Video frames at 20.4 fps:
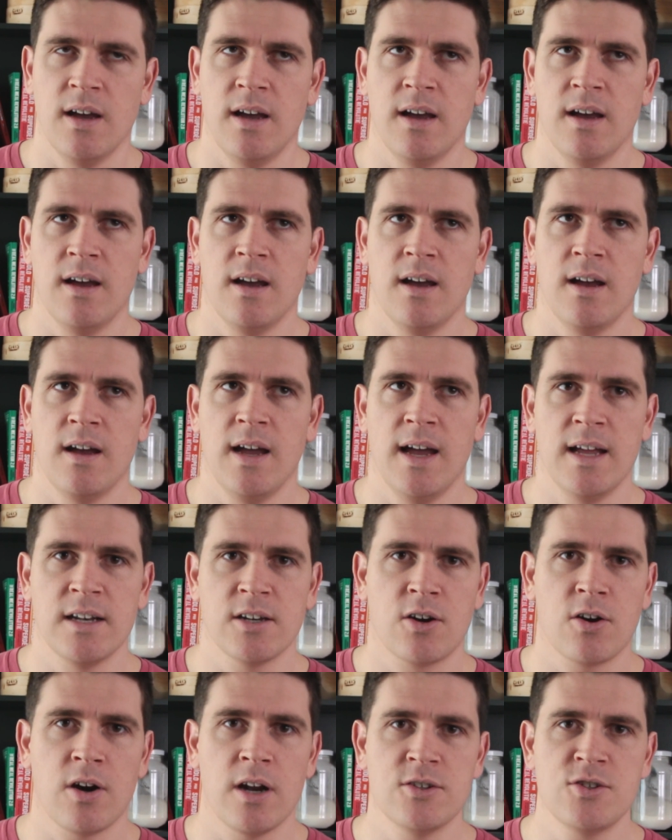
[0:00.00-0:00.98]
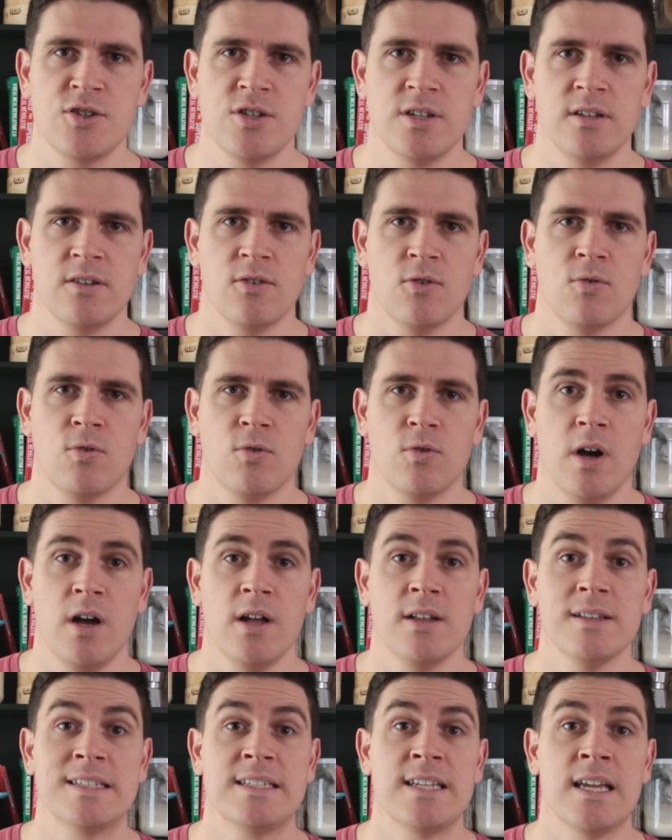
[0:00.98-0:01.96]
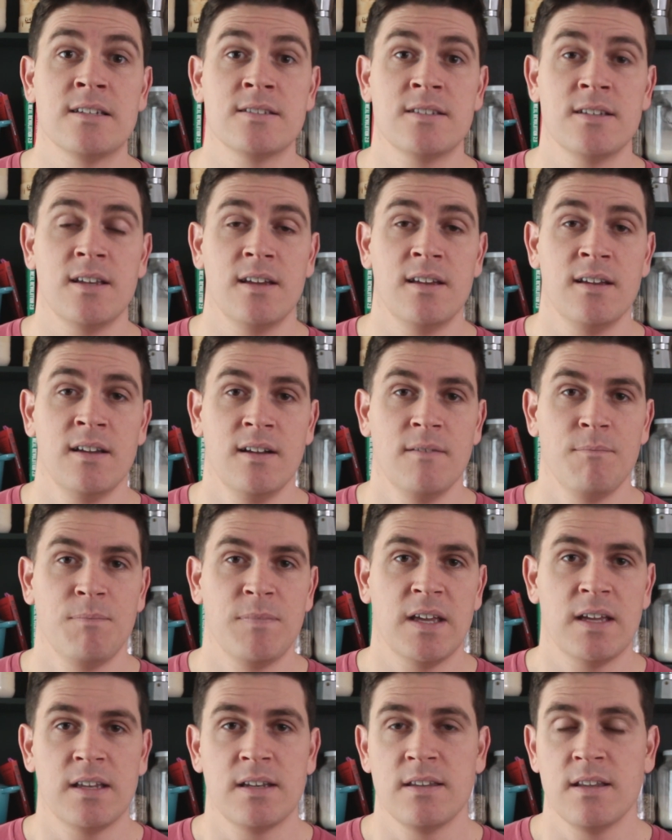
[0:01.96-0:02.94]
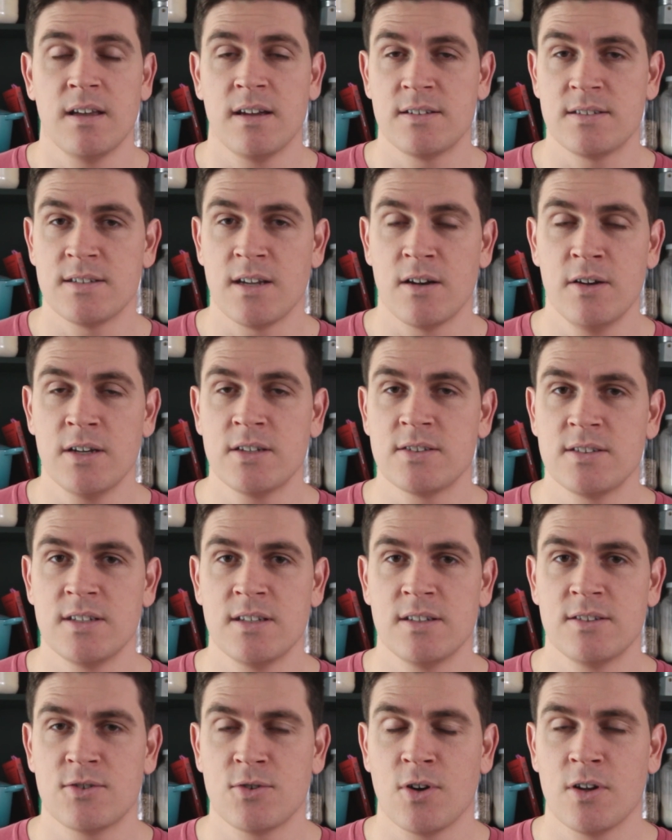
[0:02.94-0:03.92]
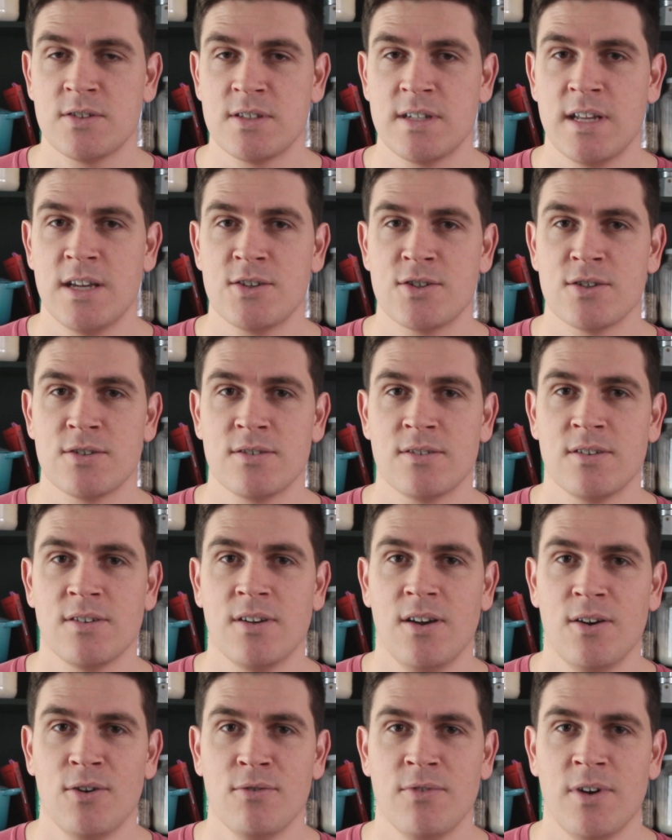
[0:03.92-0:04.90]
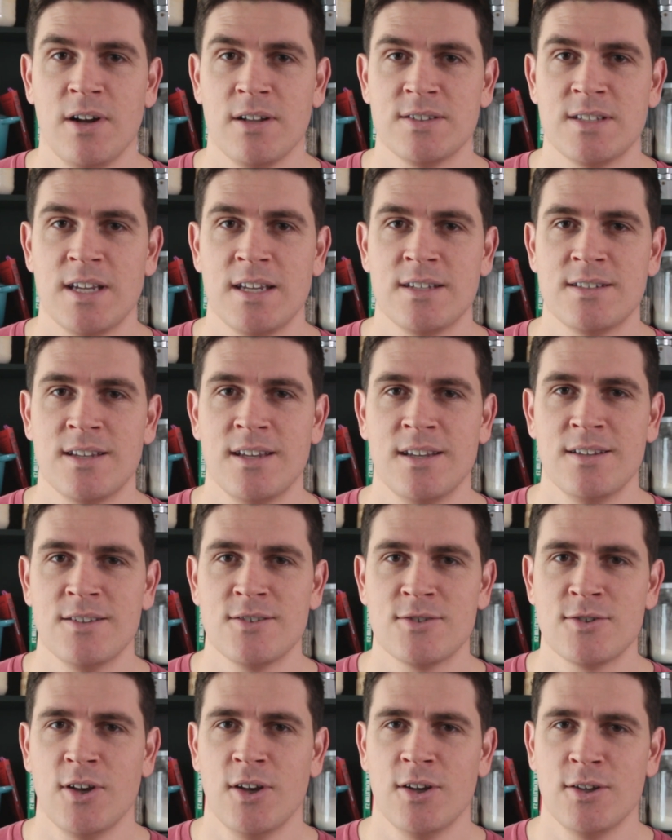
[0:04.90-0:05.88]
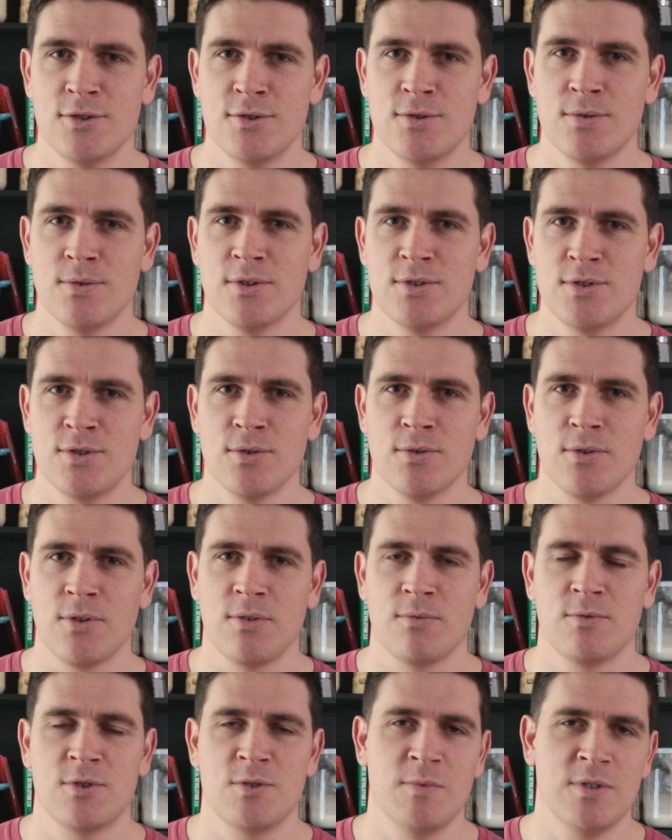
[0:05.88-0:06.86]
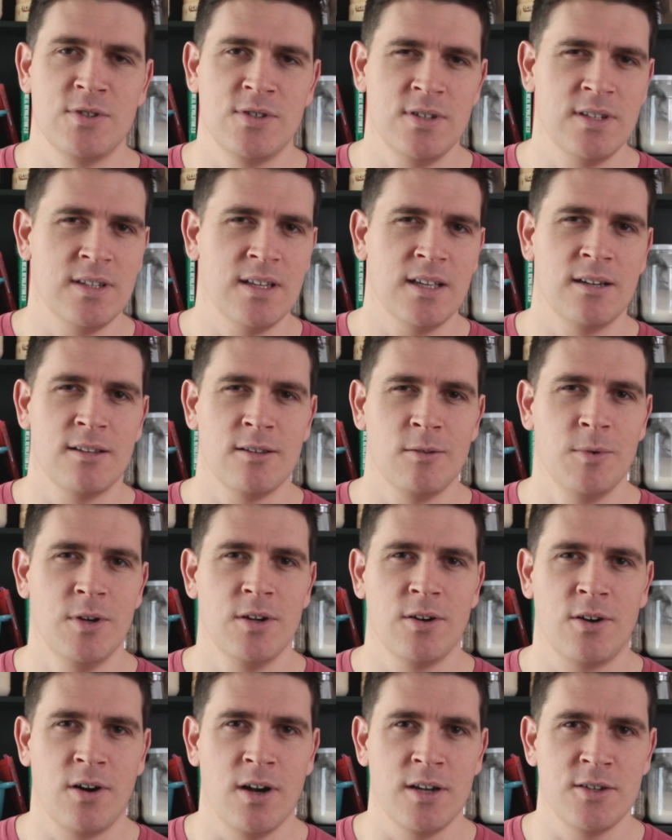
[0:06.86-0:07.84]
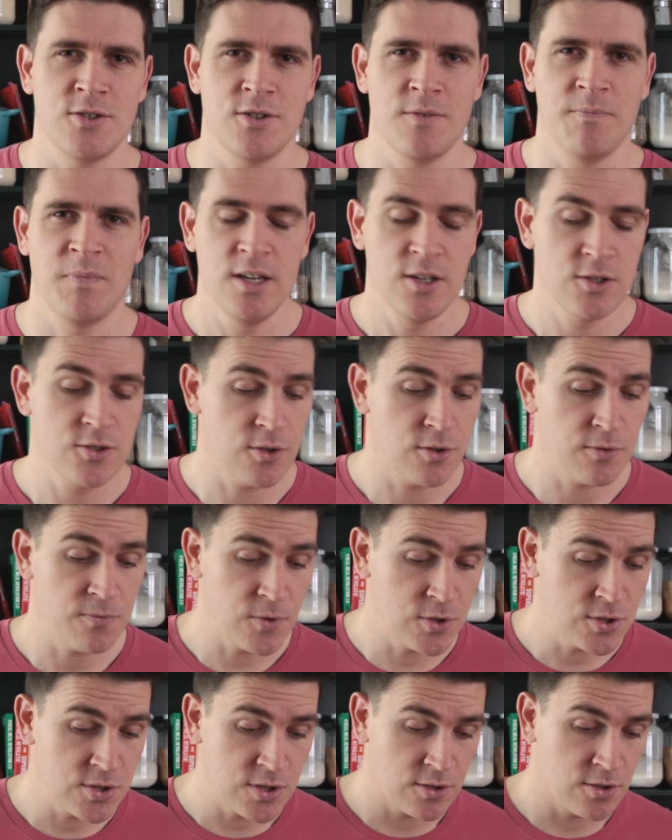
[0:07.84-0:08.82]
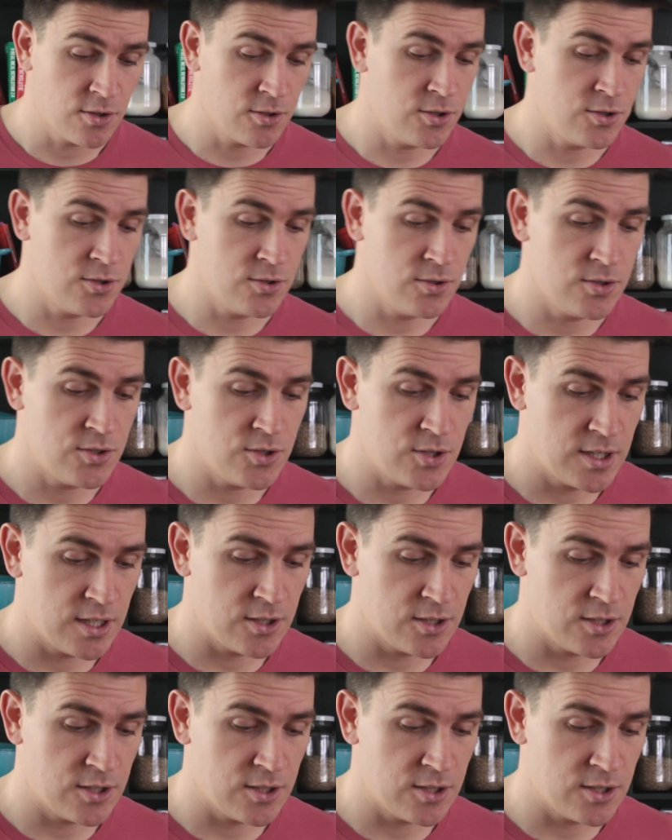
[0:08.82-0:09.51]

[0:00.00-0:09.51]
and crunchy, or al dente. And a direct translation of al dente is to the tooth, which means you need that little bit of crunch. So the first thing you got to do is you